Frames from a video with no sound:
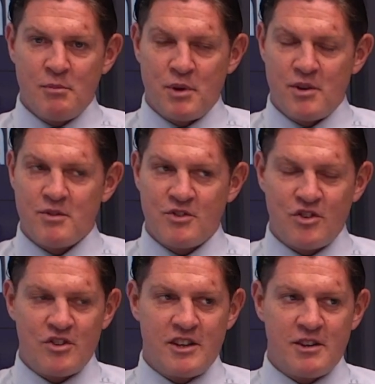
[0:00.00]
But
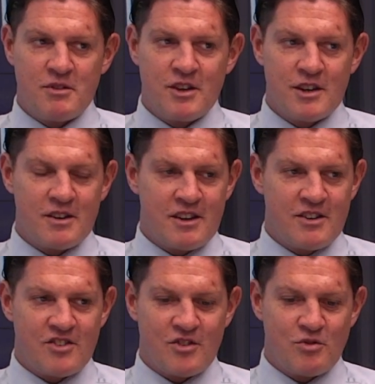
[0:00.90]
certainly, and
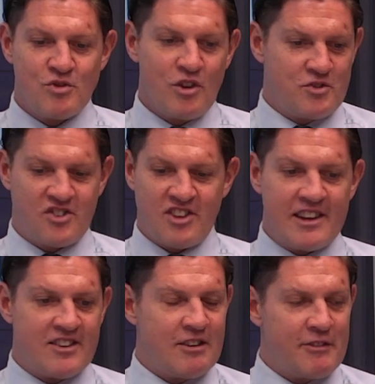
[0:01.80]
this is not
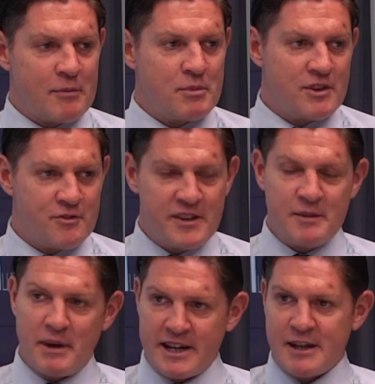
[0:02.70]
scientific, but the
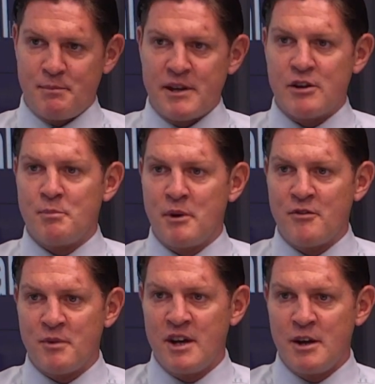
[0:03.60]
feedback I pick up
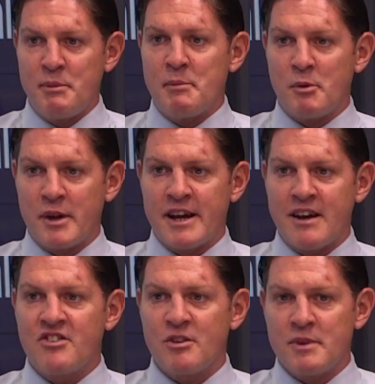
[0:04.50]
off people when I
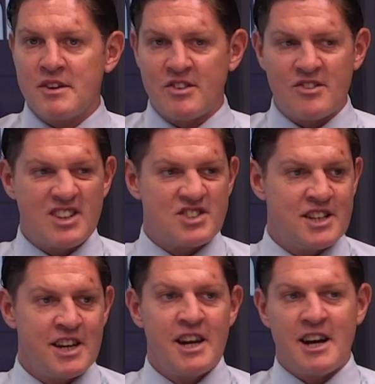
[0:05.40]
ask them is
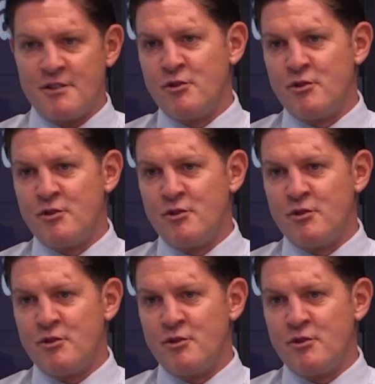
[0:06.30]
actually, I